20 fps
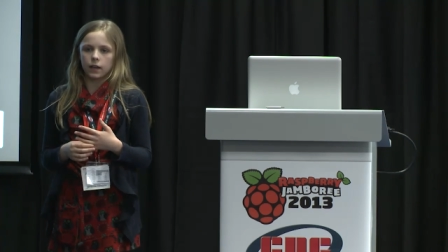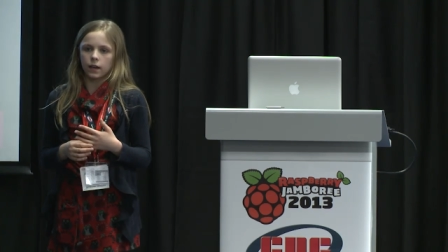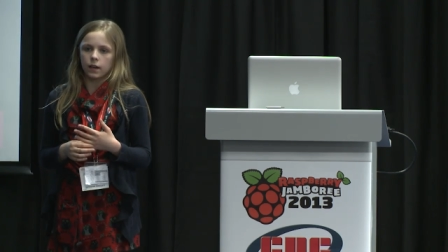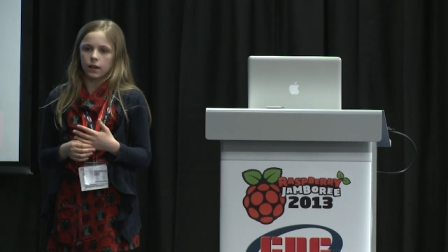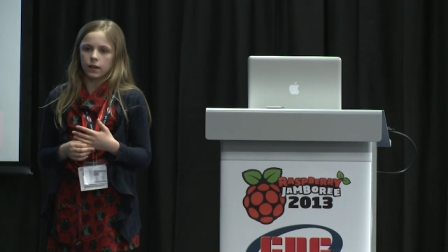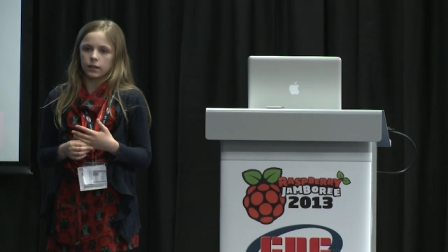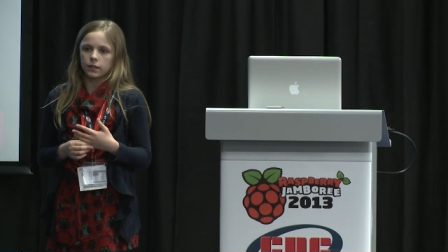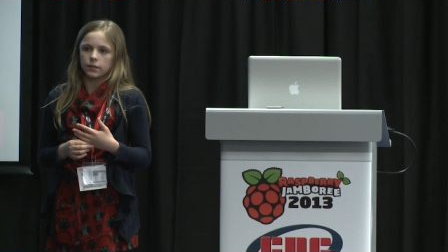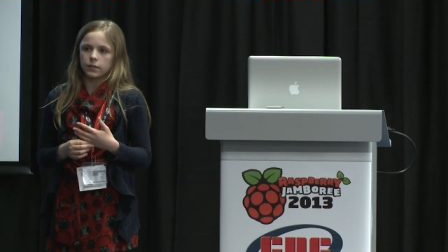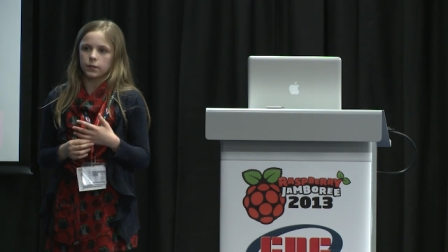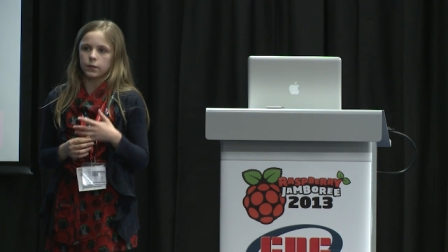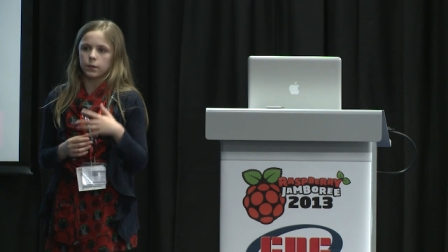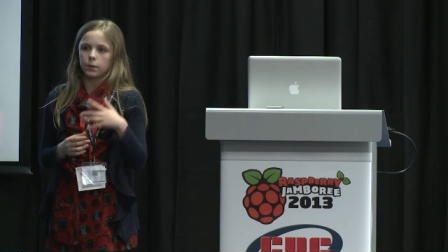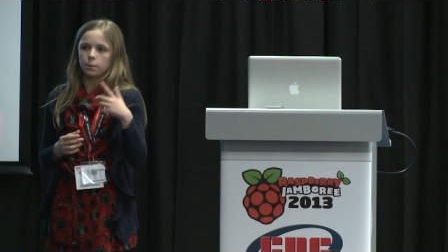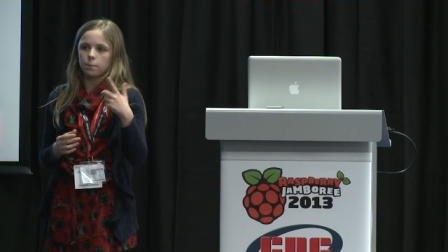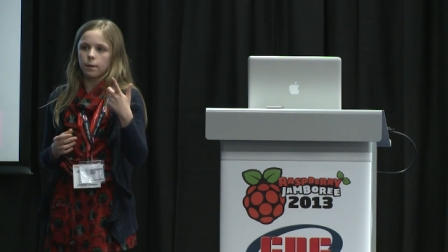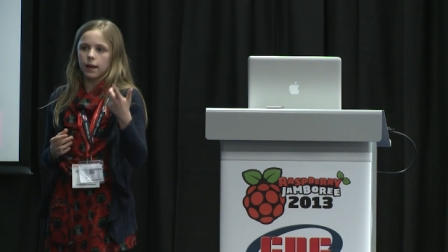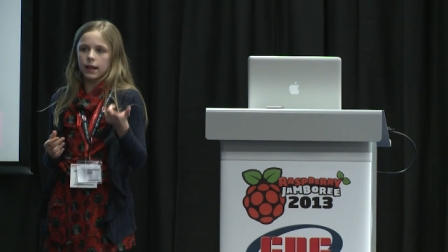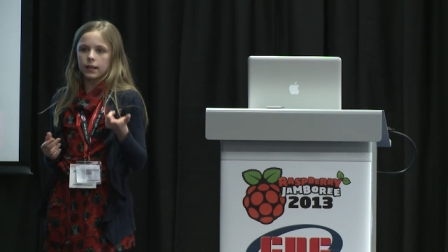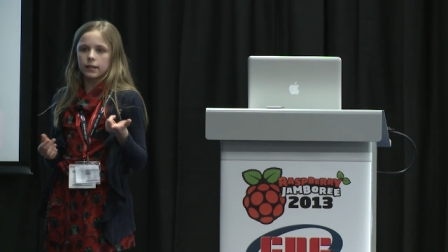going to
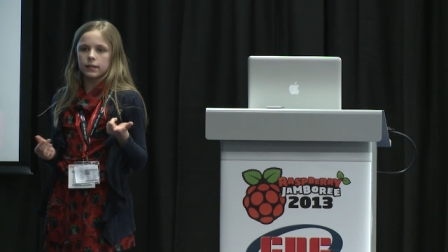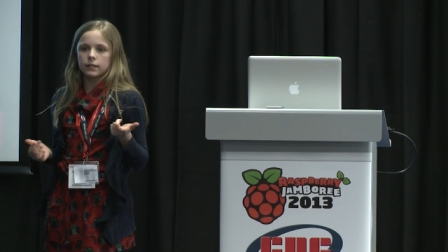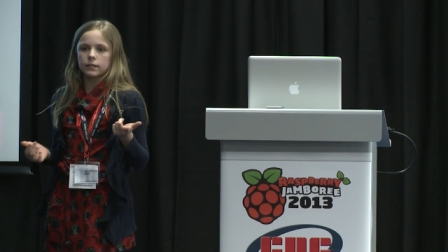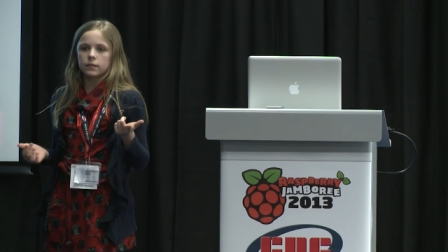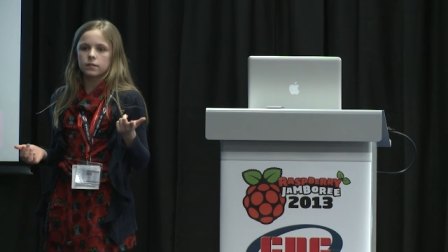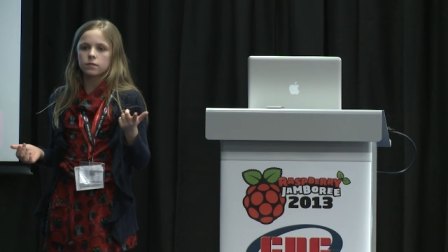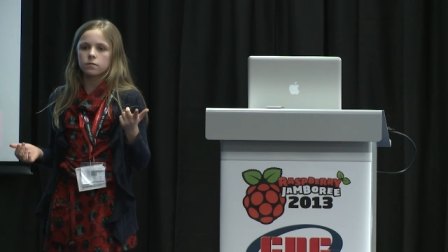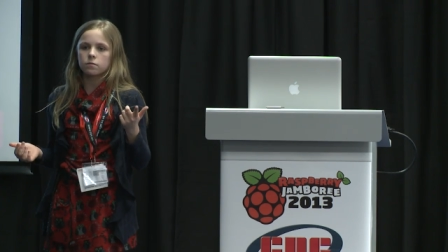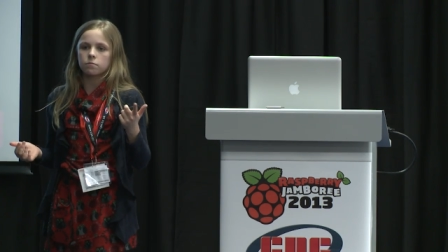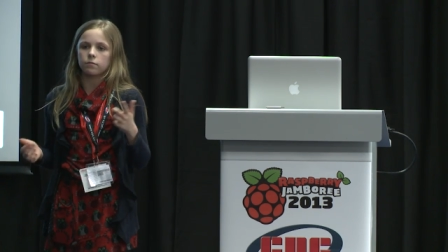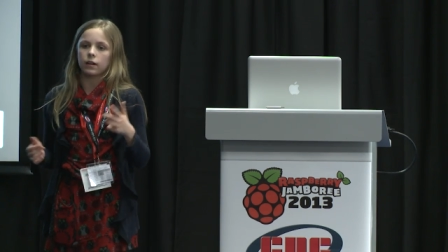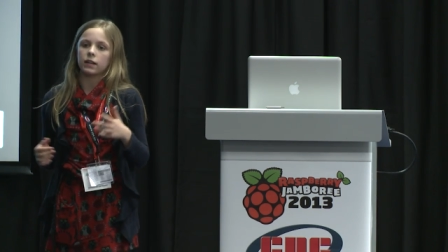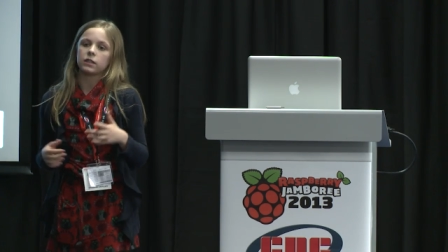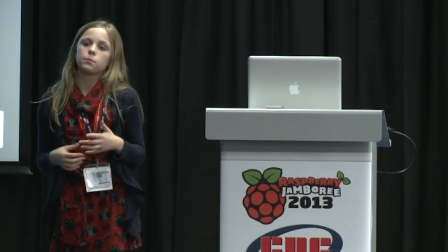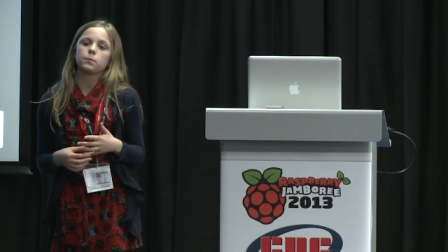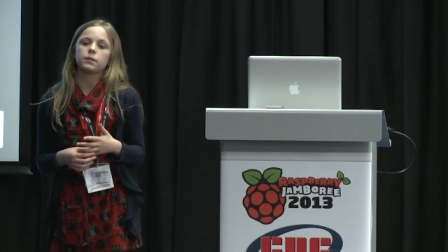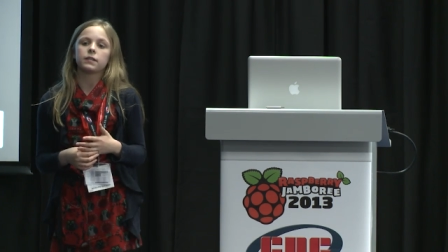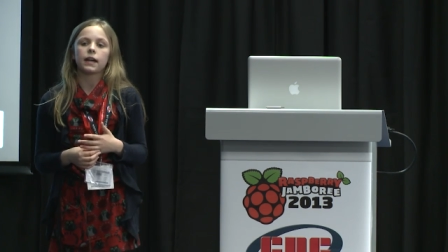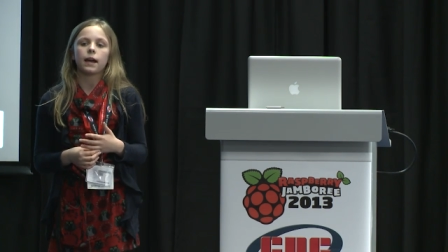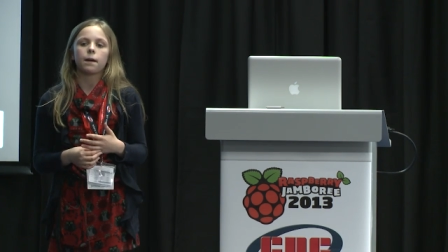Ben's
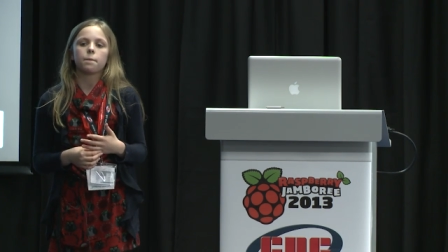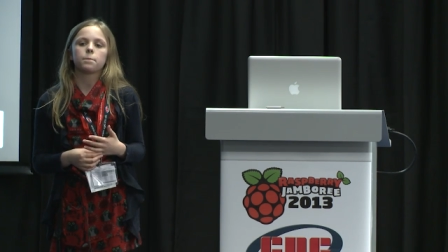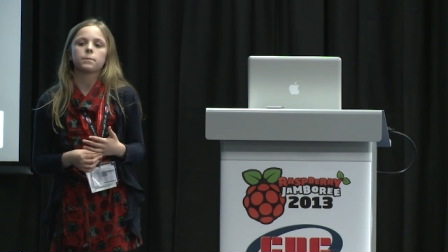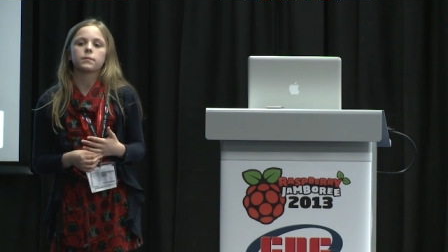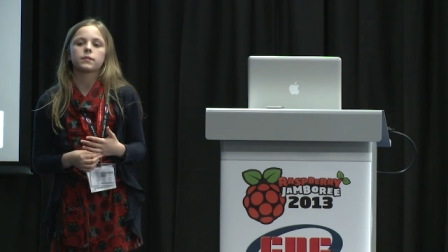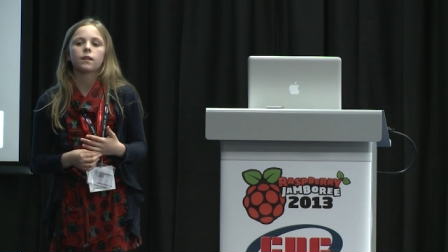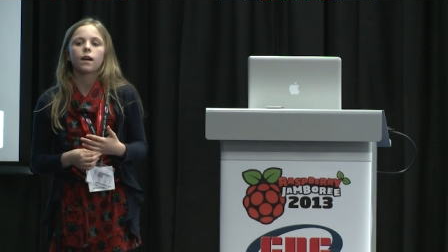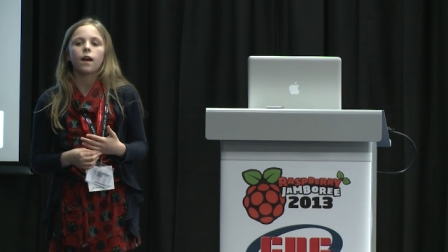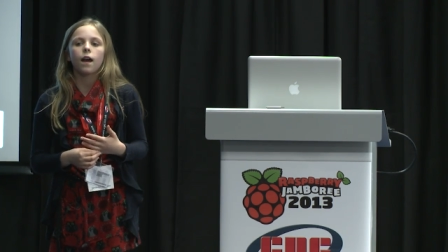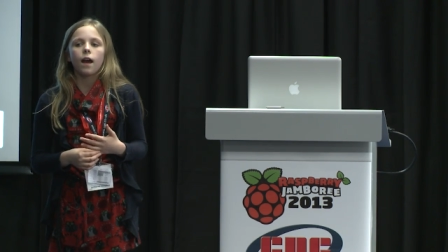Raspberry Jams